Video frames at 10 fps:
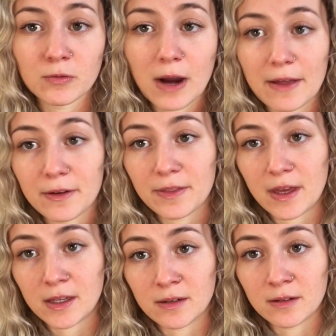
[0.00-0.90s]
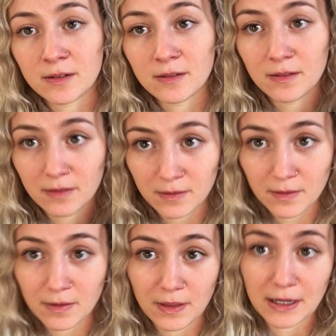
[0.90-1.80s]
rather than
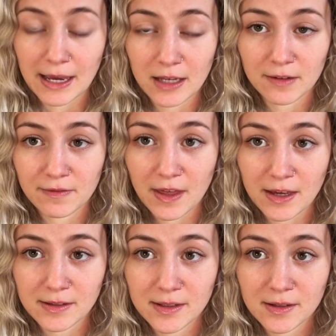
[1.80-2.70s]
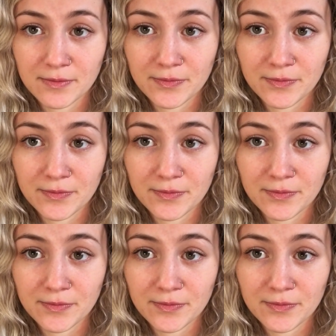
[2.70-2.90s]
the negative things.